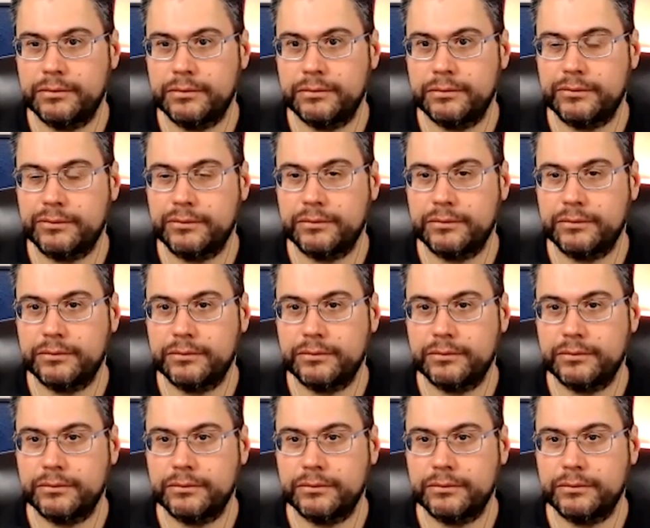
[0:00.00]

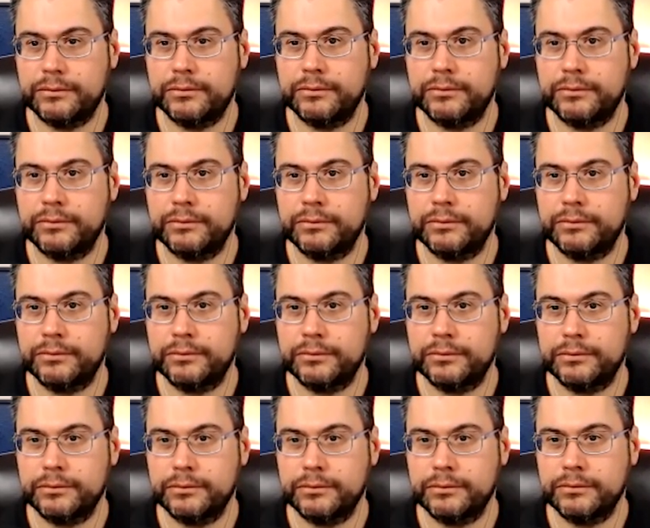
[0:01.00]

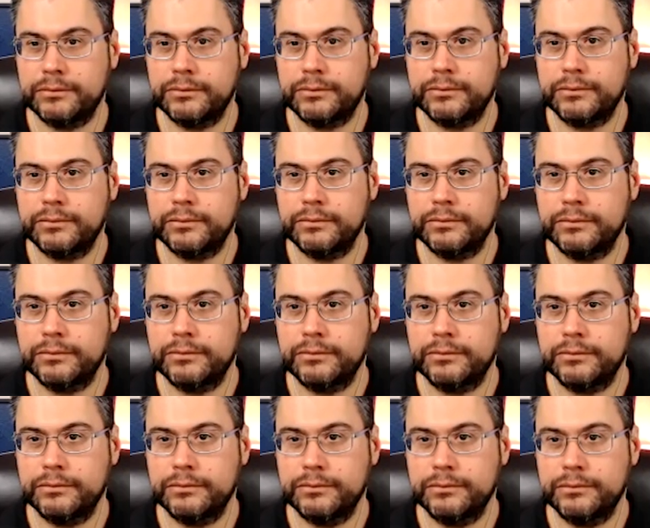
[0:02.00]

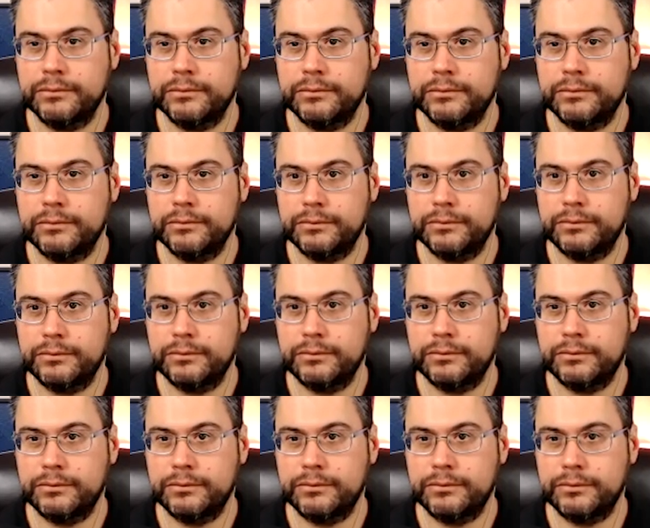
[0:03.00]

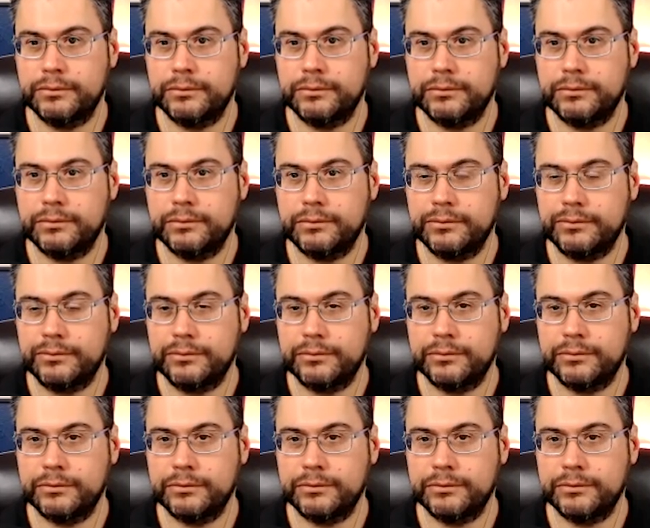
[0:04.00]

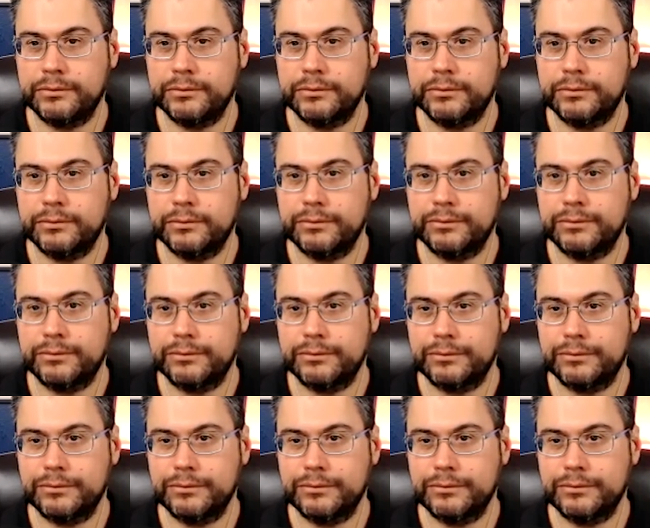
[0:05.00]
This person isn't speaking.